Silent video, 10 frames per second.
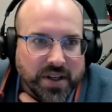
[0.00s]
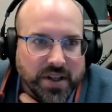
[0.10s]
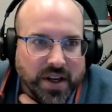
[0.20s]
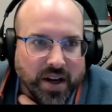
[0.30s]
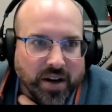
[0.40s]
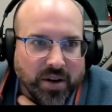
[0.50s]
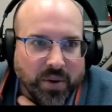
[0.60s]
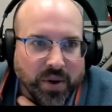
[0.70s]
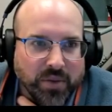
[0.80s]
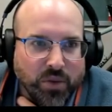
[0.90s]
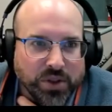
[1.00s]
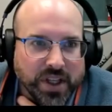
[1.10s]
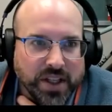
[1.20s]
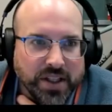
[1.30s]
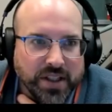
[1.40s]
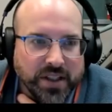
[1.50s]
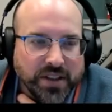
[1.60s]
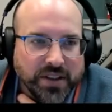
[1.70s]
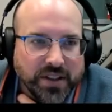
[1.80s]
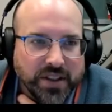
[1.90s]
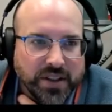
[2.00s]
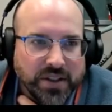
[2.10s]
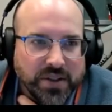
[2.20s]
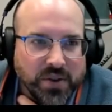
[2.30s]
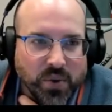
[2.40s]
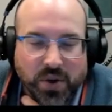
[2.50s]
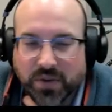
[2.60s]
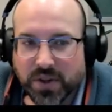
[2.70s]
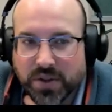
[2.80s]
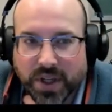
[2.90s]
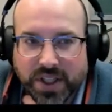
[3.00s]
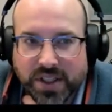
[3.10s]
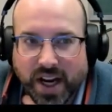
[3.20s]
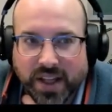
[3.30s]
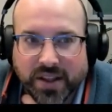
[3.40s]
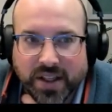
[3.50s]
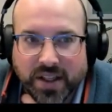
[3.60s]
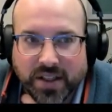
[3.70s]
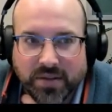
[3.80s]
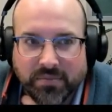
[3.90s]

or multi-year, or if you're doing a site that